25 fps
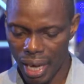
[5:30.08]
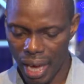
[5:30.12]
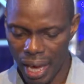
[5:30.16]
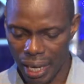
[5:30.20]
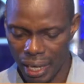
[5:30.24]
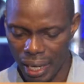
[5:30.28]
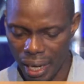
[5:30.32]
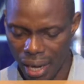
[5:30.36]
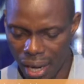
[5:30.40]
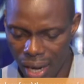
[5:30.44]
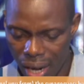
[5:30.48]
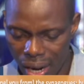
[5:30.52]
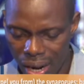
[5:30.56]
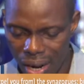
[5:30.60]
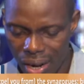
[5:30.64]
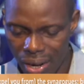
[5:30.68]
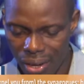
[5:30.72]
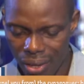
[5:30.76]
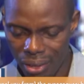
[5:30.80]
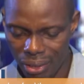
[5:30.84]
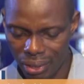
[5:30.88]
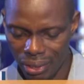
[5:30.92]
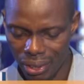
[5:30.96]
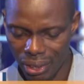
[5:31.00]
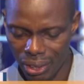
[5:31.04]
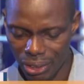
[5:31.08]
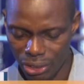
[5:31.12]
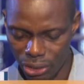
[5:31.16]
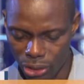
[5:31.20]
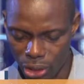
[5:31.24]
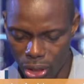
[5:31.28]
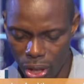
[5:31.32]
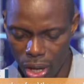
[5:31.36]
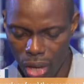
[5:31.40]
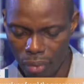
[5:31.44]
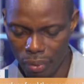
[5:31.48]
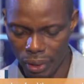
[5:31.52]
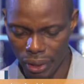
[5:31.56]
an hour is
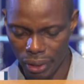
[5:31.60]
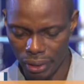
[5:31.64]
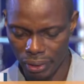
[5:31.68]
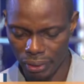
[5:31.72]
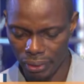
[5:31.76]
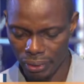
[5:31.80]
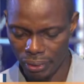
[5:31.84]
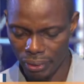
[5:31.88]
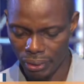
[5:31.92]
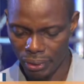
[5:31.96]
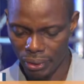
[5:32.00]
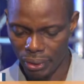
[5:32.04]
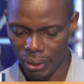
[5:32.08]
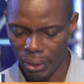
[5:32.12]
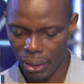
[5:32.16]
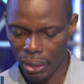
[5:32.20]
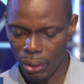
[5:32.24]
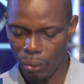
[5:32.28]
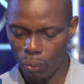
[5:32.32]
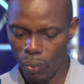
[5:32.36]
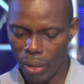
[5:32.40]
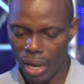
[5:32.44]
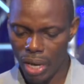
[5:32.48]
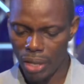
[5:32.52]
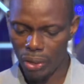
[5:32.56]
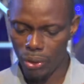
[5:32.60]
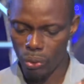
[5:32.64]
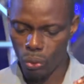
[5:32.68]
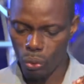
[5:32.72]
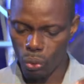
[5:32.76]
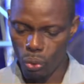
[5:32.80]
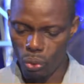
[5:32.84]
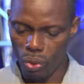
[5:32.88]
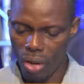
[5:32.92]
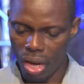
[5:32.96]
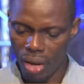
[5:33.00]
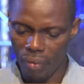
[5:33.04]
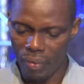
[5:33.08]
coming when
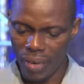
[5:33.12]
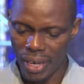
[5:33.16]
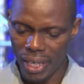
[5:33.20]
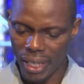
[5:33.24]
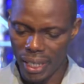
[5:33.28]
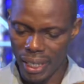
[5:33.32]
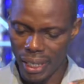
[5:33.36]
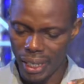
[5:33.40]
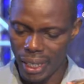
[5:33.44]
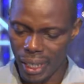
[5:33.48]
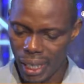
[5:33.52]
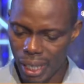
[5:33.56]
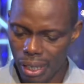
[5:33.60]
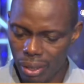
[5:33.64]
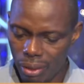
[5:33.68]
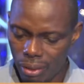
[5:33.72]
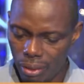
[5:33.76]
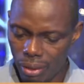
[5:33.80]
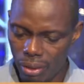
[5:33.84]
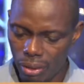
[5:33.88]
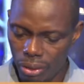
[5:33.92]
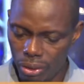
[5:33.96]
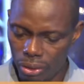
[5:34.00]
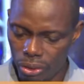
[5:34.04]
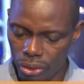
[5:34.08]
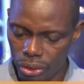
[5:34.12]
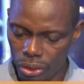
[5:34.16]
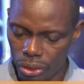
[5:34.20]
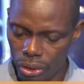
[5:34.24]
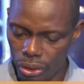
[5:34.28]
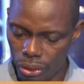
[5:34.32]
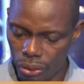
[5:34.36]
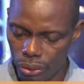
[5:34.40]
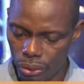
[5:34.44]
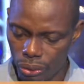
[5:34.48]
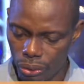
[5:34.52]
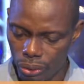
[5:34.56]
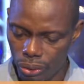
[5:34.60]
whoever kills
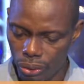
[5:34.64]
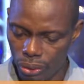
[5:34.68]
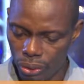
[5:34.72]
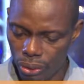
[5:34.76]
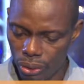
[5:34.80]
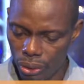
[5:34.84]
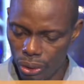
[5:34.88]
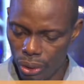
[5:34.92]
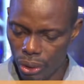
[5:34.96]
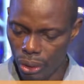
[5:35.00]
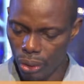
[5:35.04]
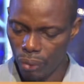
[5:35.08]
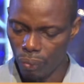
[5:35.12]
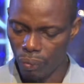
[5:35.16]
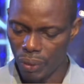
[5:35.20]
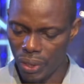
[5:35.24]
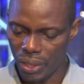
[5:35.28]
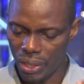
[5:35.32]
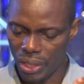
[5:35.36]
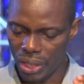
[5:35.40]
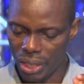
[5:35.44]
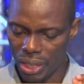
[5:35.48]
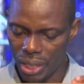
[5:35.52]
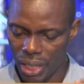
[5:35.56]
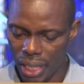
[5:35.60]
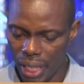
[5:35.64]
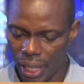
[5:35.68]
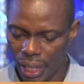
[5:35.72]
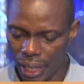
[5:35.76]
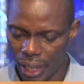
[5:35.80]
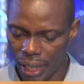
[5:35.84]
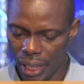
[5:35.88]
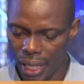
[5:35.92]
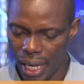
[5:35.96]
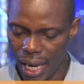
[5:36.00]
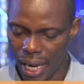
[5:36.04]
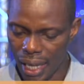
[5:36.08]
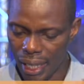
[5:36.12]
you will
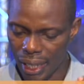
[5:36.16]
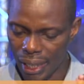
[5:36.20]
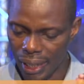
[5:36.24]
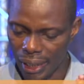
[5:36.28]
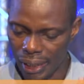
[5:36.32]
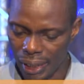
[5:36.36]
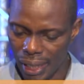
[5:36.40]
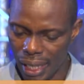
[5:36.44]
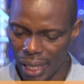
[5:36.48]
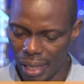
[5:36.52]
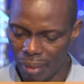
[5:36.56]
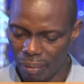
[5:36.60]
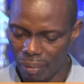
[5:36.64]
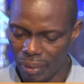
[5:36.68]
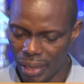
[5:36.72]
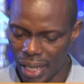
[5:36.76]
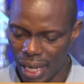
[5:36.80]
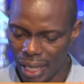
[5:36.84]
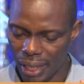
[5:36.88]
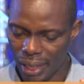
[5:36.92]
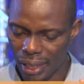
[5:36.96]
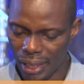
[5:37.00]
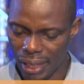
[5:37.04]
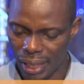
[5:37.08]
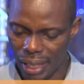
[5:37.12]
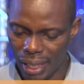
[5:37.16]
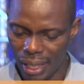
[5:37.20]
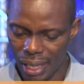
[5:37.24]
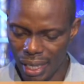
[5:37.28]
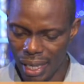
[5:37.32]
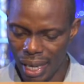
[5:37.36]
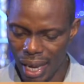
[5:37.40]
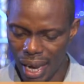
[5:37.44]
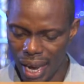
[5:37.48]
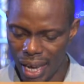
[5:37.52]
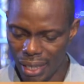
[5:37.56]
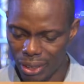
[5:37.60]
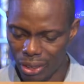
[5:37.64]
think and claim that he
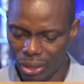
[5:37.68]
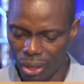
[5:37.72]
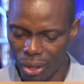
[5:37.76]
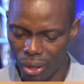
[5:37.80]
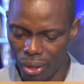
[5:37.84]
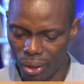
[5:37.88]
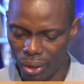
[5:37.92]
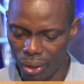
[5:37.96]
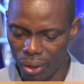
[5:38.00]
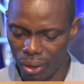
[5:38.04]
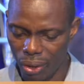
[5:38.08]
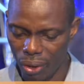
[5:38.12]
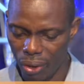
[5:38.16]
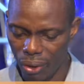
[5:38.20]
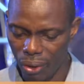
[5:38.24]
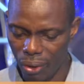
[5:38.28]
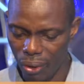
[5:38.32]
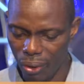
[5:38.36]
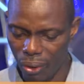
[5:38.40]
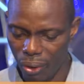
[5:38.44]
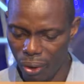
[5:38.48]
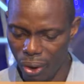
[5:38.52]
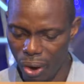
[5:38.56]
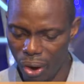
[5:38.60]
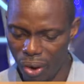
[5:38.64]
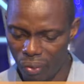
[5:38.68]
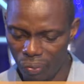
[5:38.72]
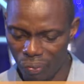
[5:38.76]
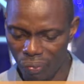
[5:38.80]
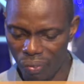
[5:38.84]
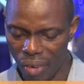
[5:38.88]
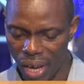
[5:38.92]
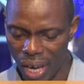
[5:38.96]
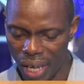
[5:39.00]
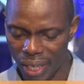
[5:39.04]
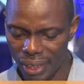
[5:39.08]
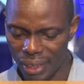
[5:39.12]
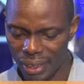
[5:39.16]
has
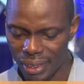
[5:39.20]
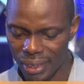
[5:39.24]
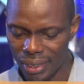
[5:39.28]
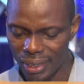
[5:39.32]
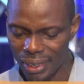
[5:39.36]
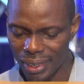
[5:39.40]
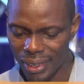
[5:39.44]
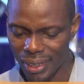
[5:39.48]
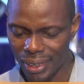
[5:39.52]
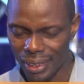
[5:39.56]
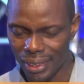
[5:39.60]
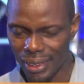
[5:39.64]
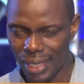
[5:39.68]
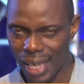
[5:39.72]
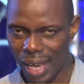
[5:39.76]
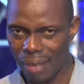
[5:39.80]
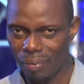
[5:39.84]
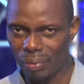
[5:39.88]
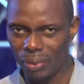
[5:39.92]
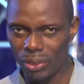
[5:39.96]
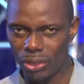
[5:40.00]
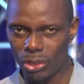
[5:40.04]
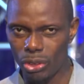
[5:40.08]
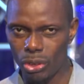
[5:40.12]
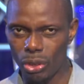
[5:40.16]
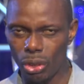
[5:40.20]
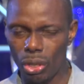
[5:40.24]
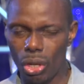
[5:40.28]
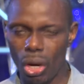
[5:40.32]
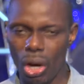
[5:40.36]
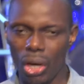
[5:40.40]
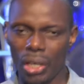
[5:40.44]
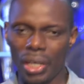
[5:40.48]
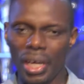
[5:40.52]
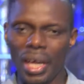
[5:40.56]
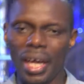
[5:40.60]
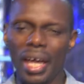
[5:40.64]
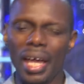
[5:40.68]
offered service to
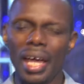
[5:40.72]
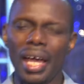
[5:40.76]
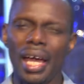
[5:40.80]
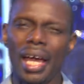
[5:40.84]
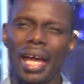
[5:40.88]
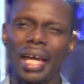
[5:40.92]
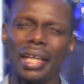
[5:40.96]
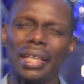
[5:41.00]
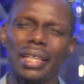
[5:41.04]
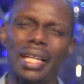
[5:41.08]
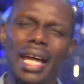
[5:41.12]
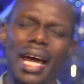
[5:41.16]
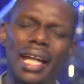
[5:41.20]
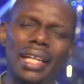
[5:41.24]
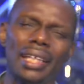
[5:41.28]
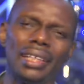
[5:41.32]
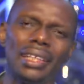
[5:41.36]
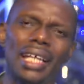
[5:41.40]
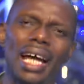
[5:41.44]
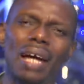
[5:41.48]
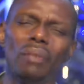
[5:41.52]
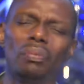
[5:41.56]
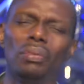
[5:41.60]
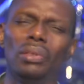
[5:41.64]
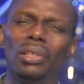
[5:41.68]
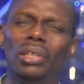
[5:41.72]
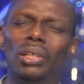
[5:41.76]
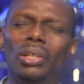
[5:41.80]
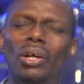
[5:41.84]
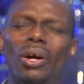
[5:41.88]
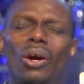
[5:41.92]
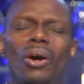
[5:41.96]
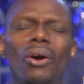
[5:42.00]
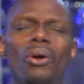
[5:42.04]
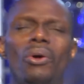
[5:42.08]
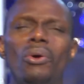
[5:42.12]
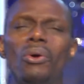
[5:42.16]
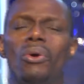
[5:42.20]
God. And that is happening
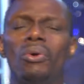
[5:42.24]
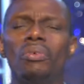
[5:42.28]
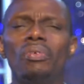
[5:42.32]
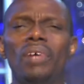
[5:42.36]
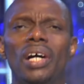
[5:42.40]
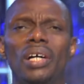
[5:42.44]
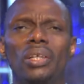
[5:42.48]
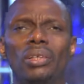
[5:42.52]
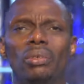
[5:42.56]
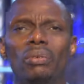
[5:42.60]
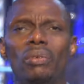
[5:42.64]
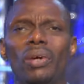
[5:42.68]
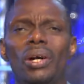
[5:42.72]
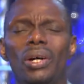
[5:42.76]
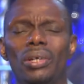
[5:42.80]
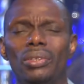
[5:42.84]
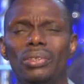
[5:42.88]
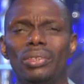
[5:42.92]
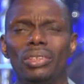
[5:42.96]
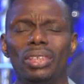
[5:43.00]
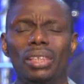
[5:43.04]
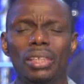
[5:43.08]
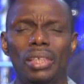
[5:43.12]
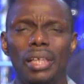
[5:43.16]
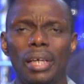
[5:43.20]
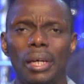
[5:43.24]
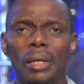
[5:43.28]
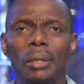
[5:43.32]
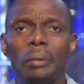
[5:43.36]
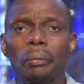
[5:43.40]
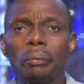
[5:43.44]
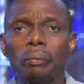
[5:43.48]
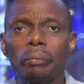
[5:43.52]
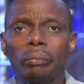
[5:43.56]
all over the world today.